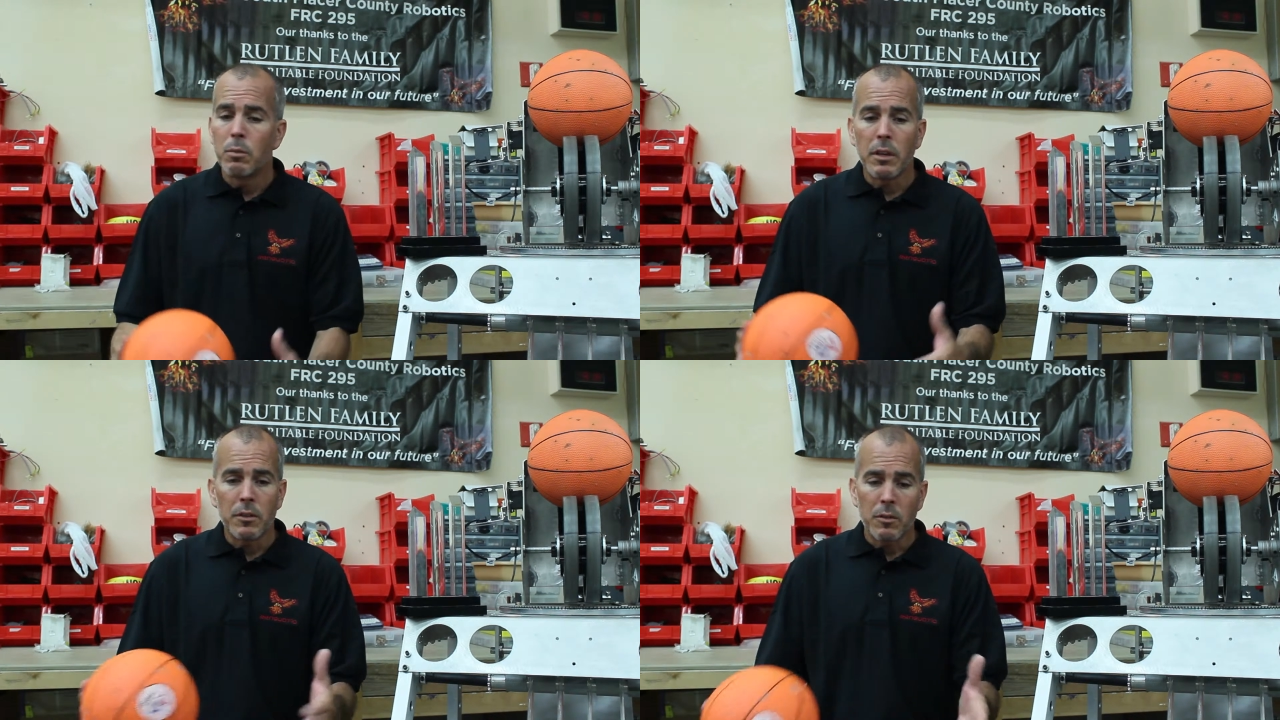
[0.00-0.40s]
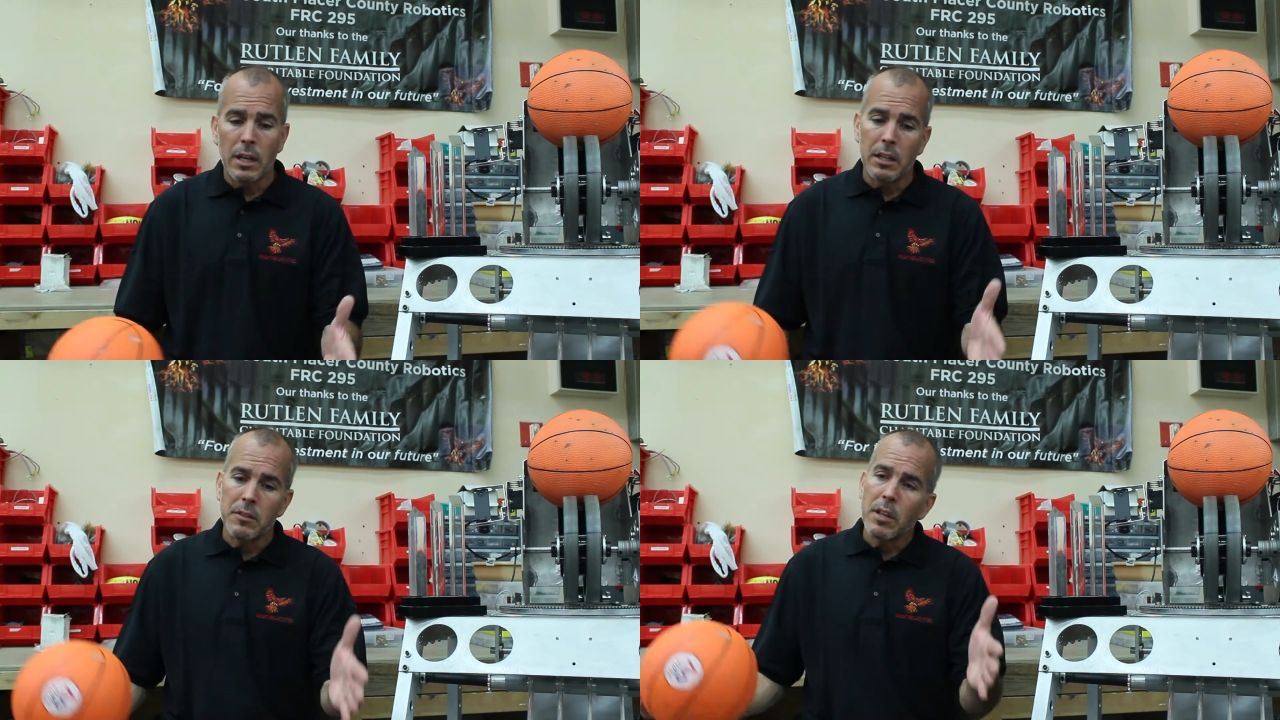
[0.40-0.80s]
We also
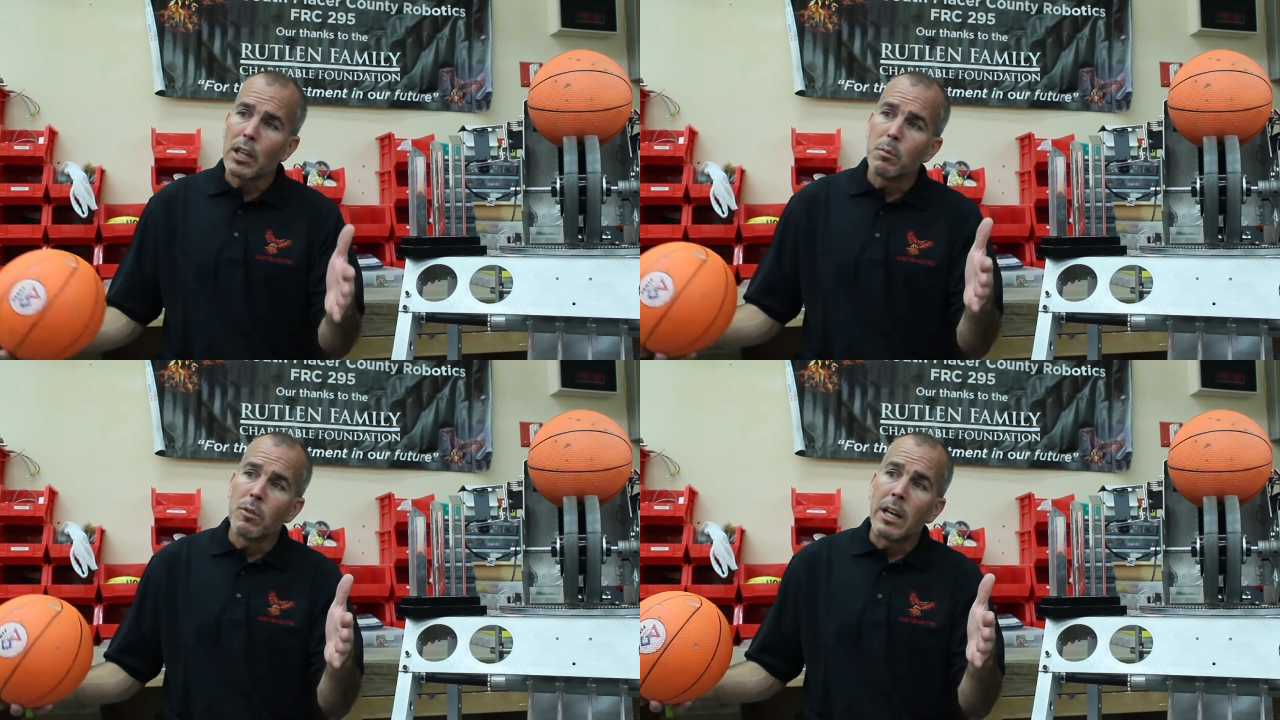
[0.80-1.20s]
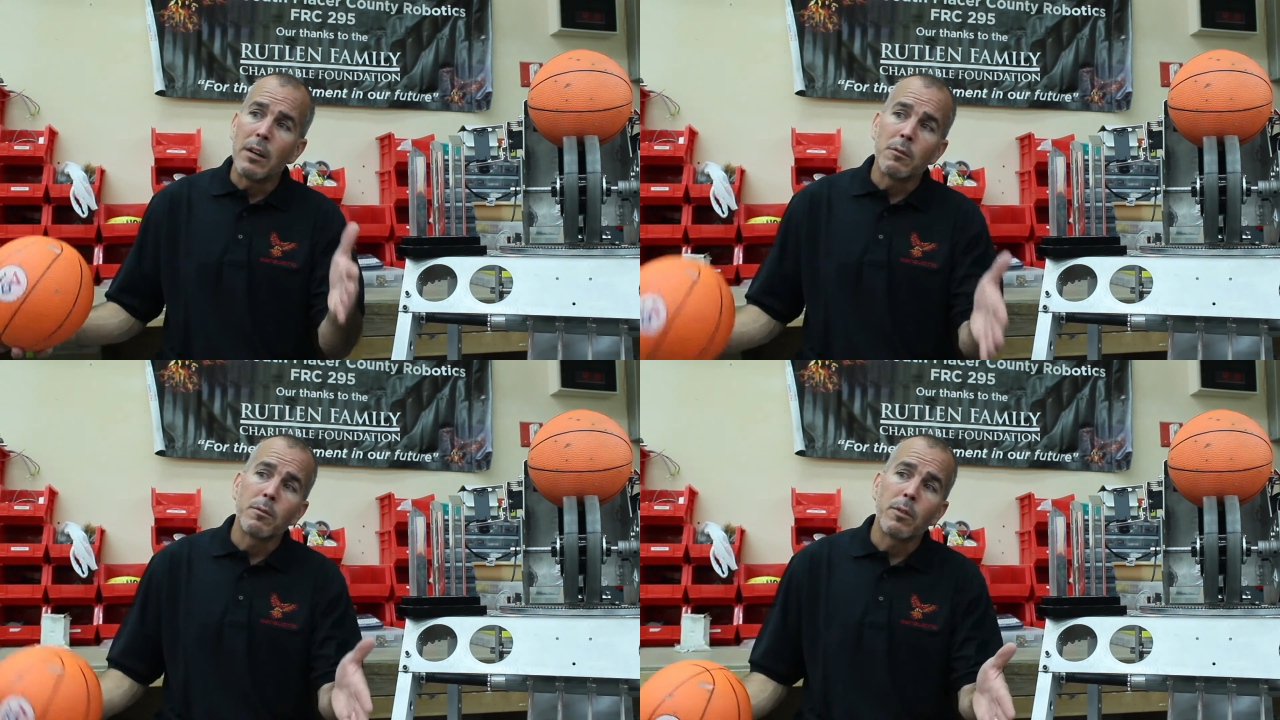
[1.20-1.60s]
had a table
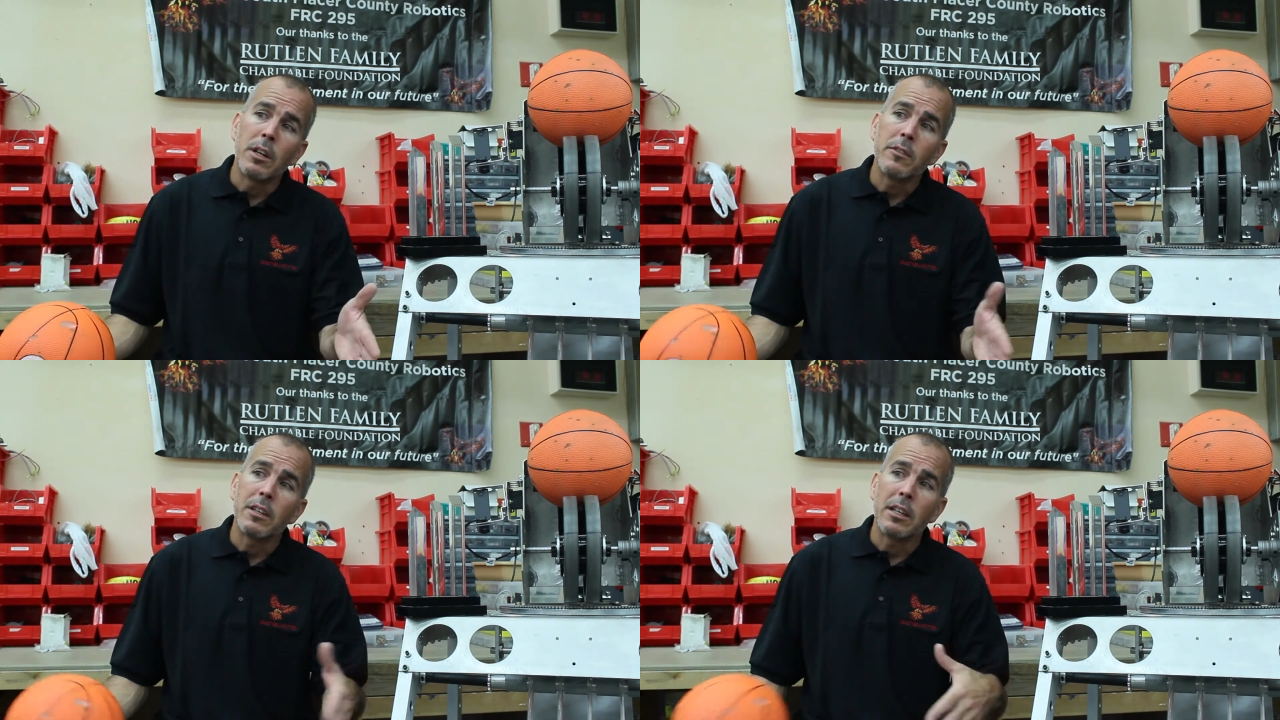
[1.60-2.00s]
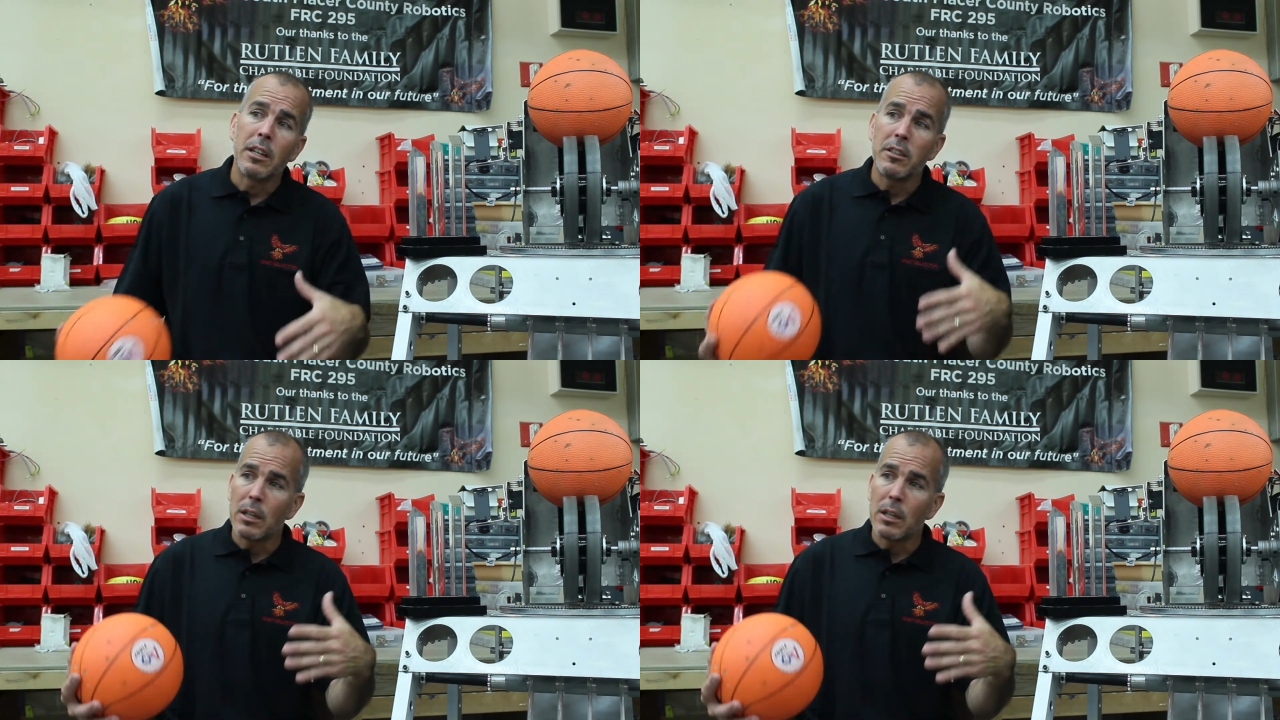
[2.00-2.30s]
out in front that kind of